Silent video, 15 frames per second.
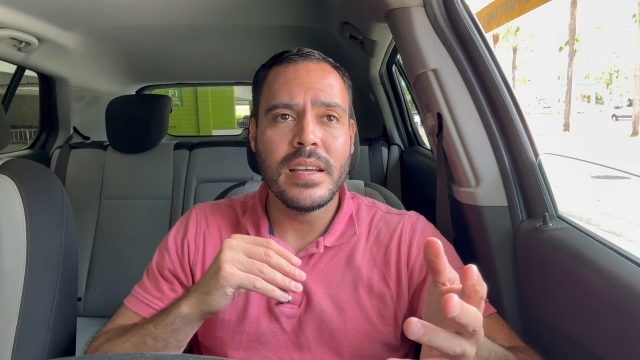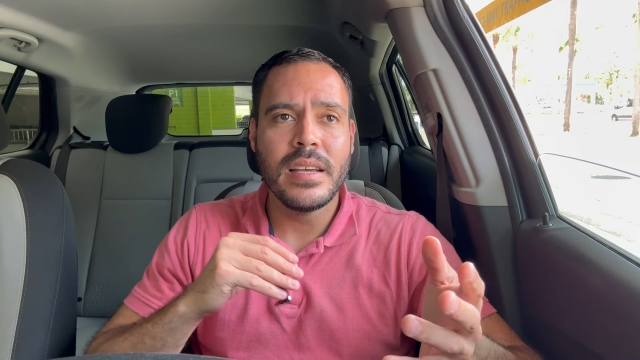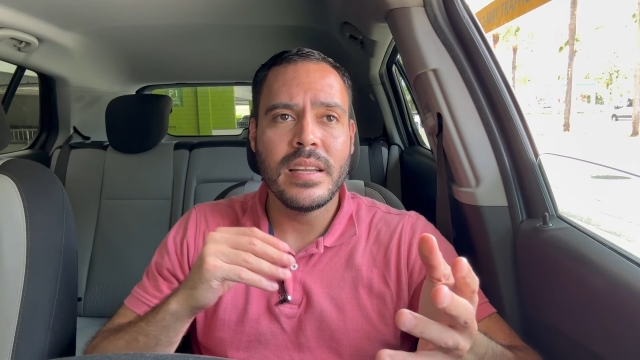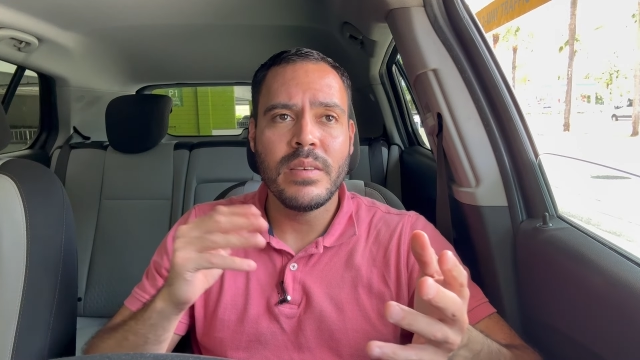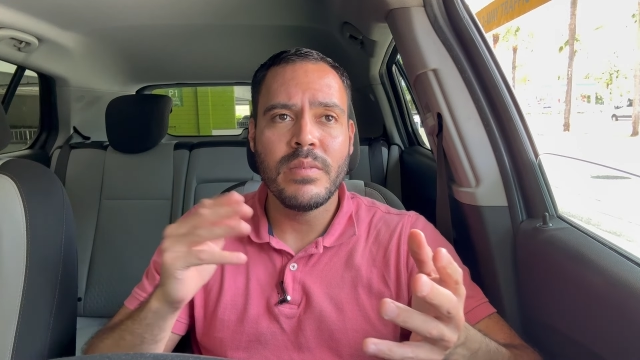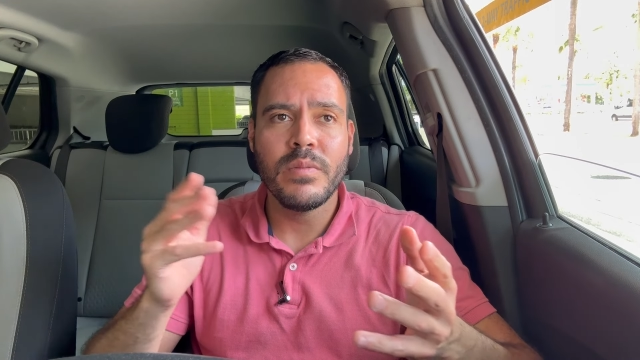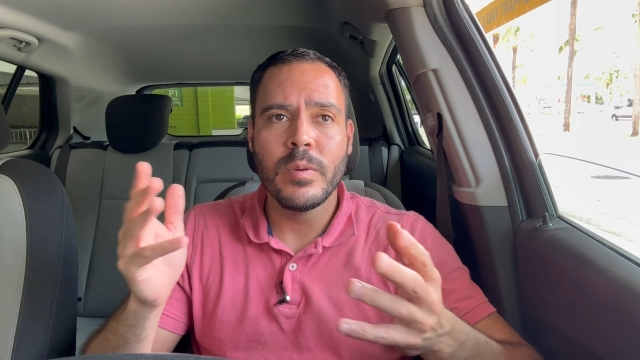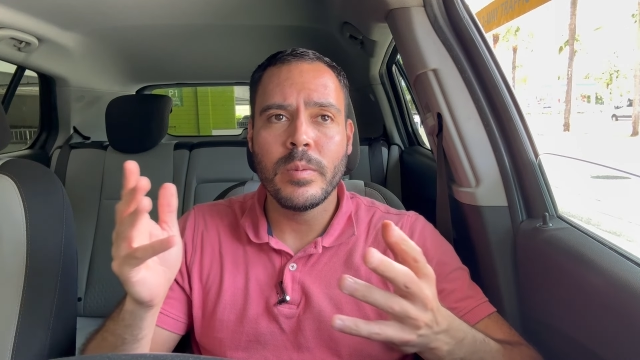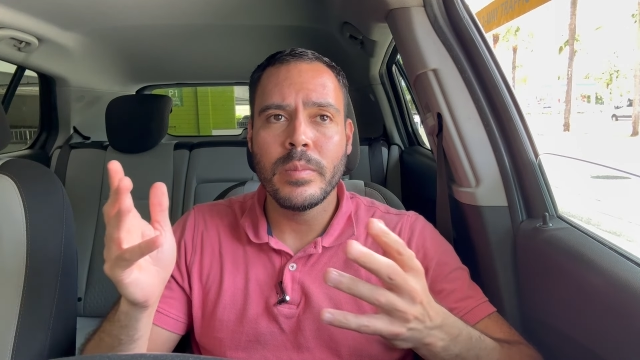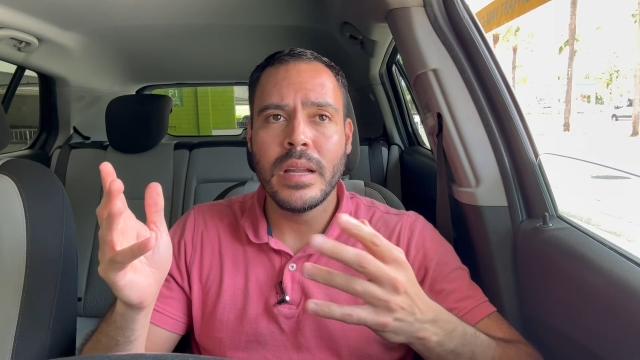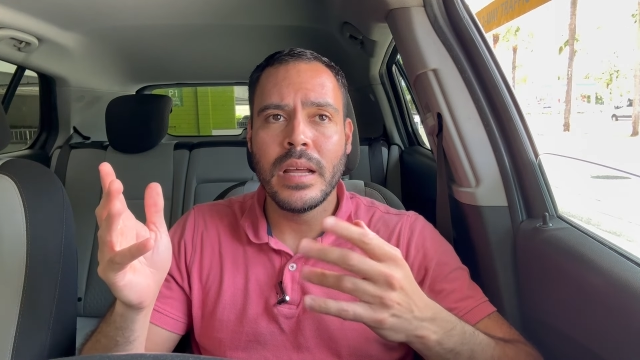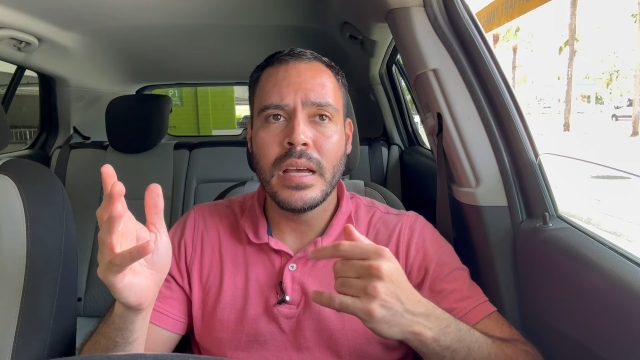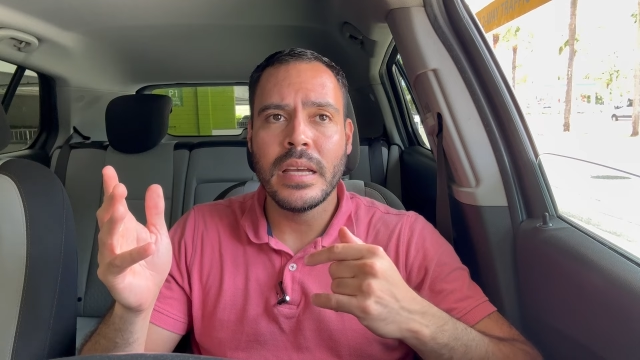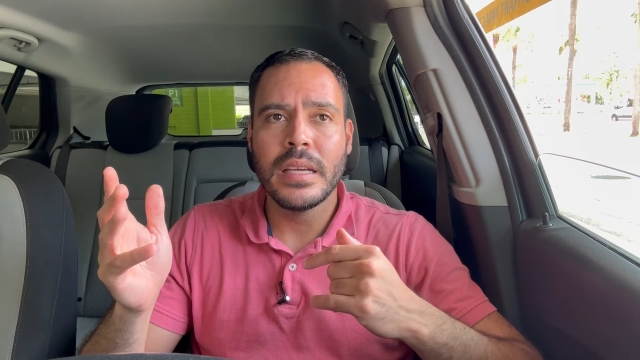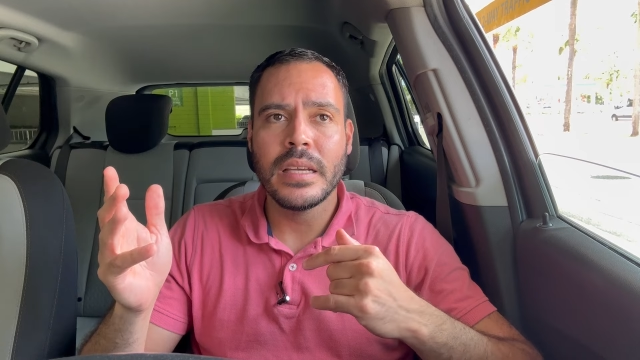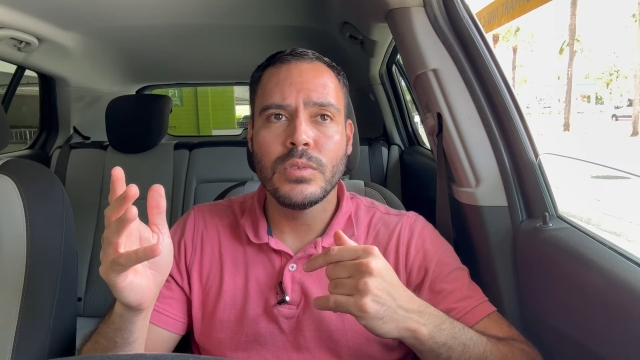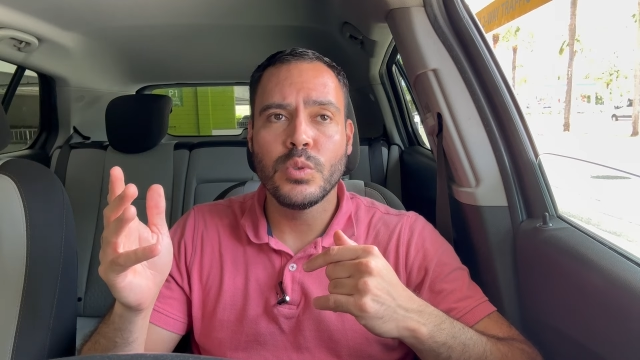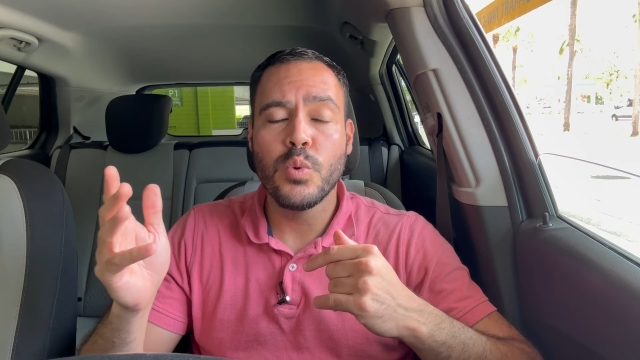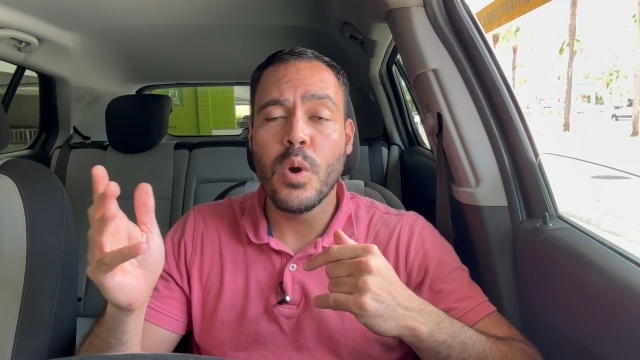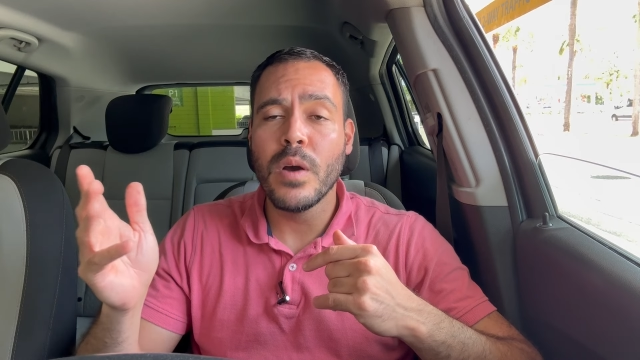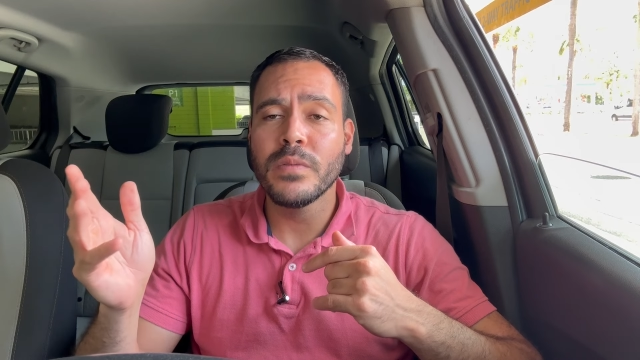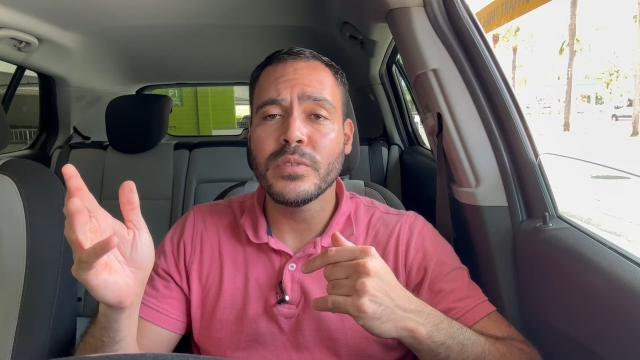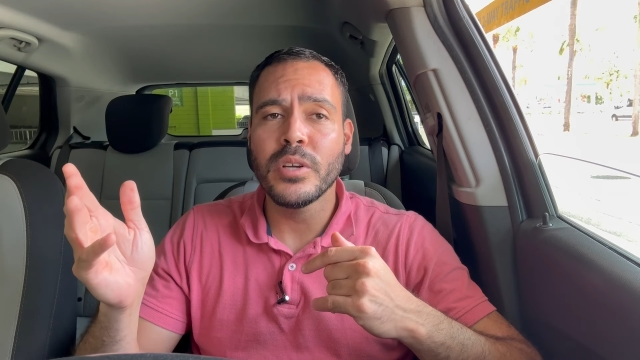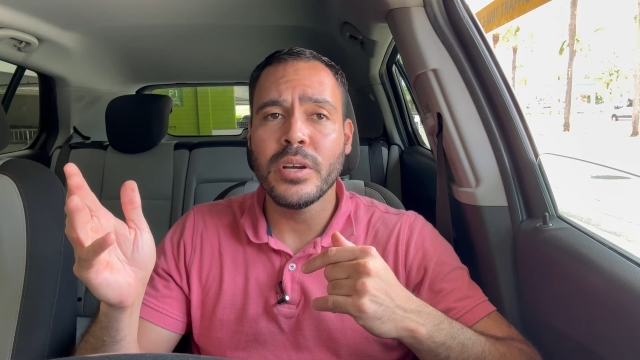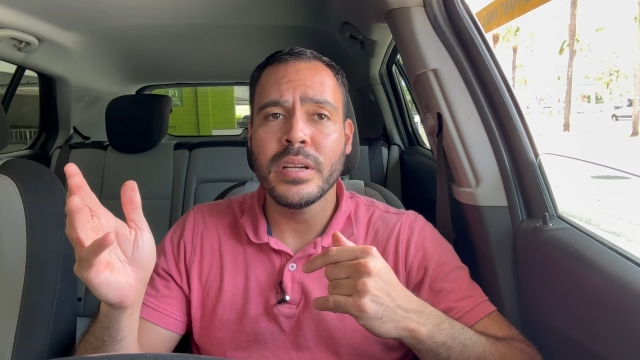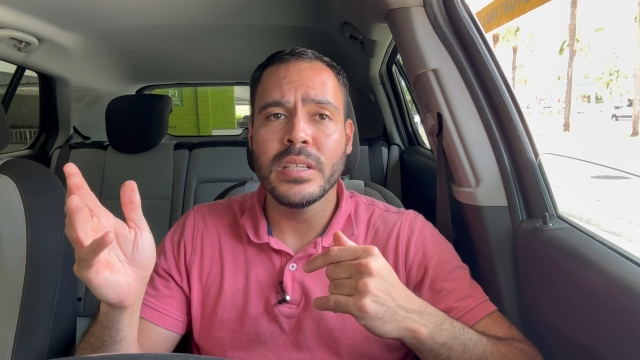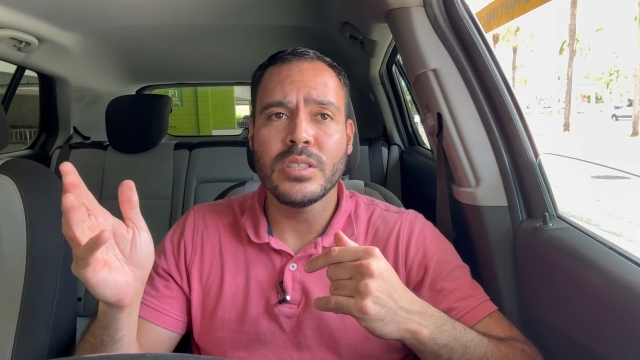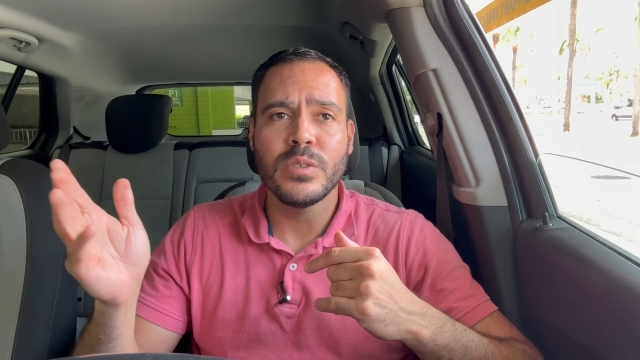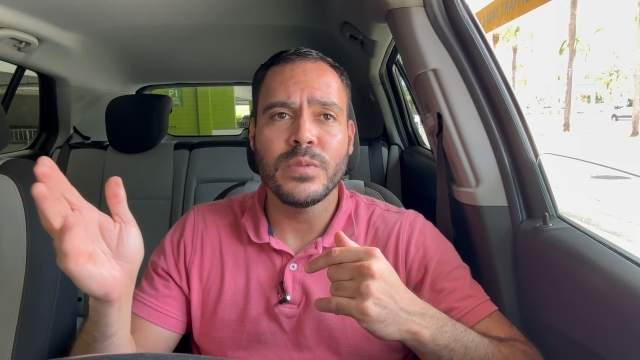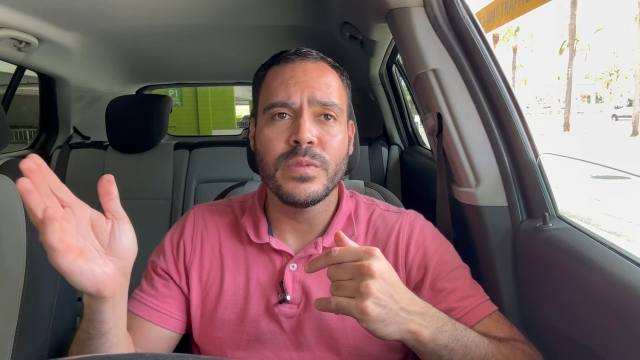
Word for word: and then from like 12.30 to